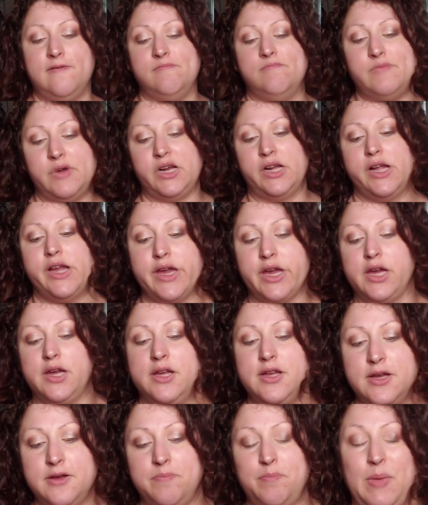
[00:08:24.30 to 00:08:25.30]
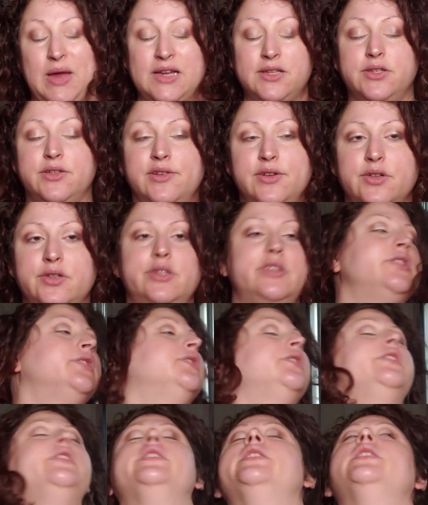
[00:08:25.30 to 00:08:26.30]
my master's
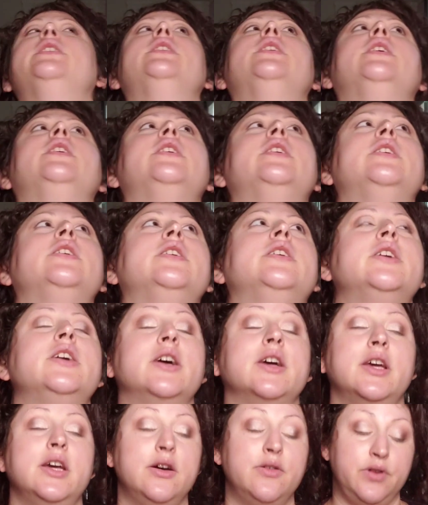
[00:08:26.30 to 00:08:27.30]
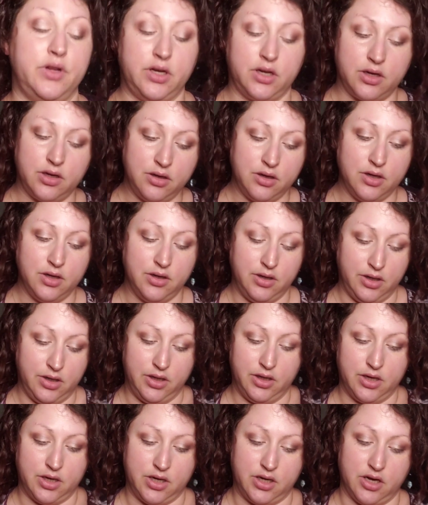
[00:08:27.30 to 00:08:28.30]
in accounting,
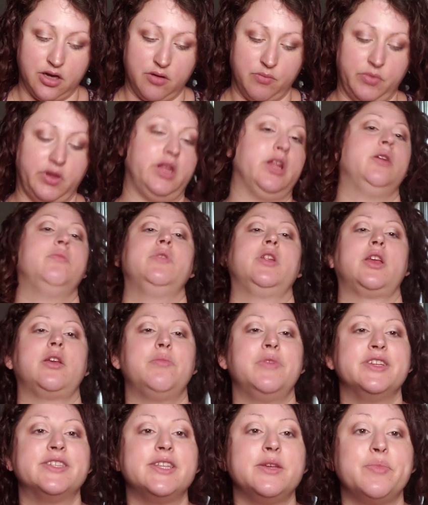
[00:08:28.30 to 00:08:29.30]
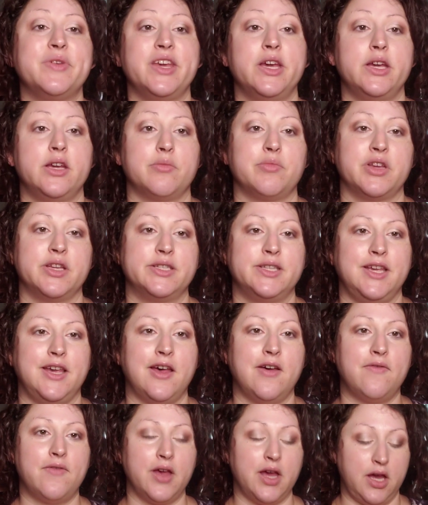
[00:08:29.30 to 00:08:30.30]
and then I'm going to get my CPA and my
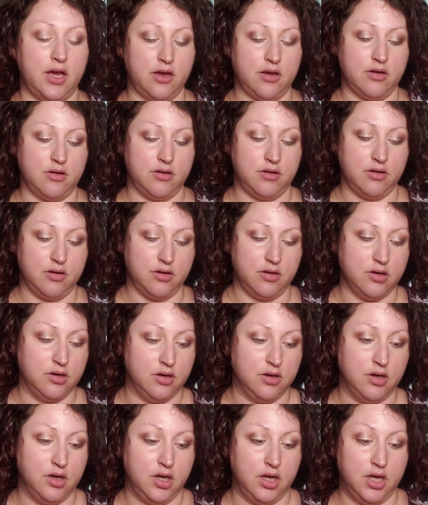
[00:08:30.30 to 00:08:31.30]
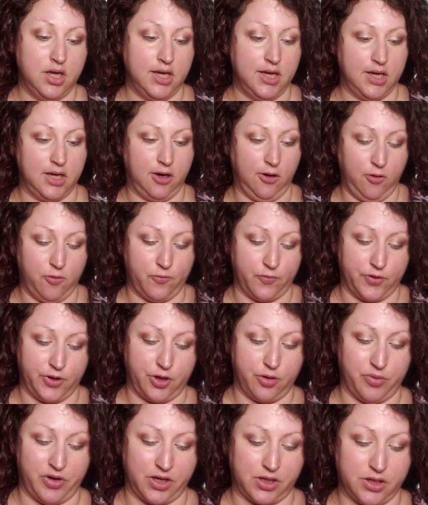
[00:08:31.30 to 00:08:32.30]
CFA, and hopefully
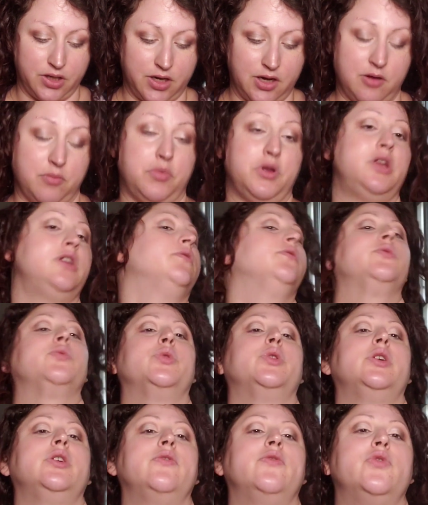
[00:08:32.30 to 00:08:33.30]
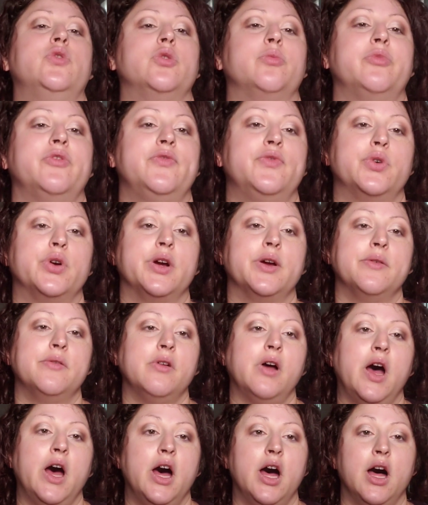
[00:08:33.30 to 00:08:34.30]
go back to the company I was working for before.
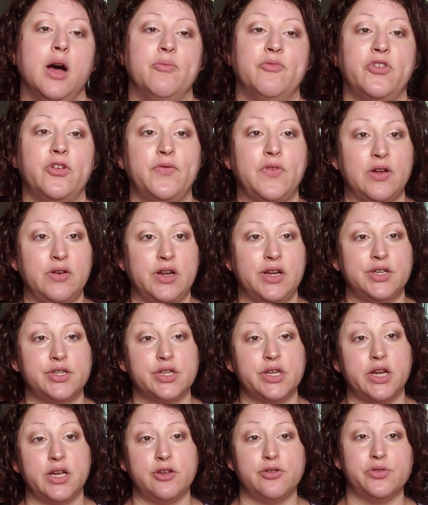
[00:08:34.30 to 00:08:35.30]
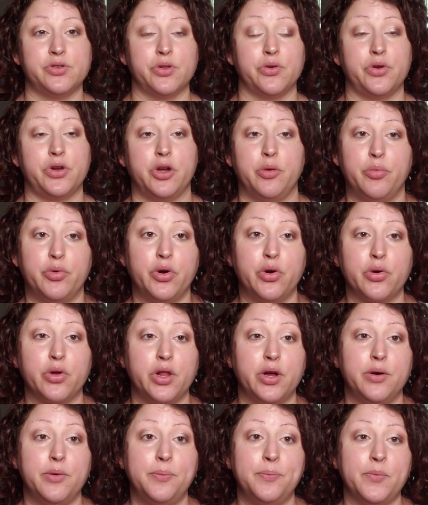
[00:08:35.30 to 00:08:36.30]
For foundation, I use L'Oreal Pro
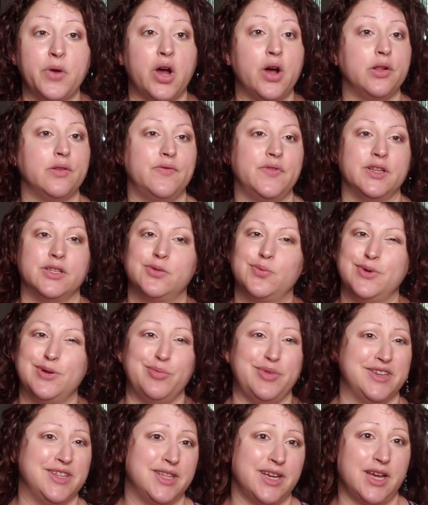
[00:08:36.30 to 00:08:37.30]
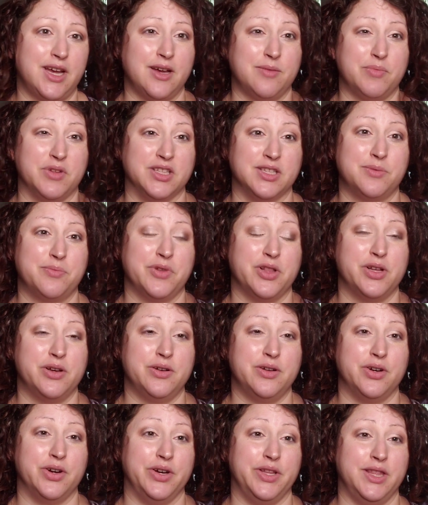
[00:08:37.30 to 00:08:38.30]
Glow. All of this will be in the comments below,
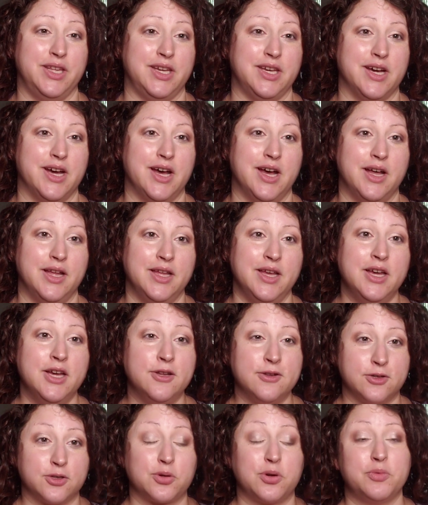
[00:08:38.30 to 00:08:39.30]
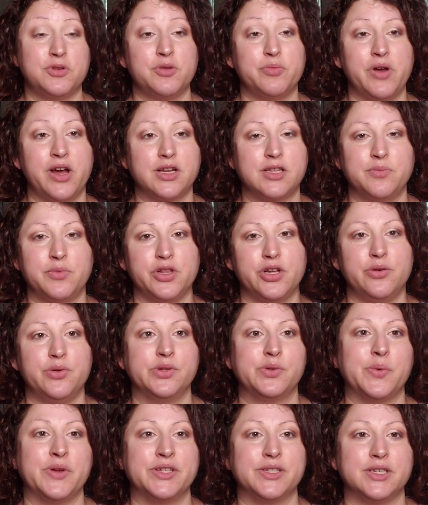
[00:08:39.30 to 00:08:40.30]
or in the description box below,
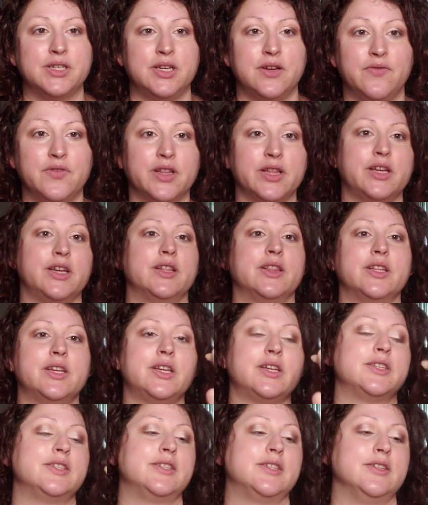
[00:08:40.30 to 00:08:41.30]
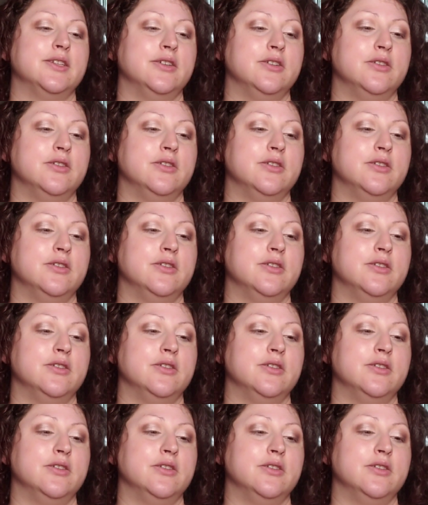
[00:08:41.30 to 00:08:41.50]
as well as any affiliate links.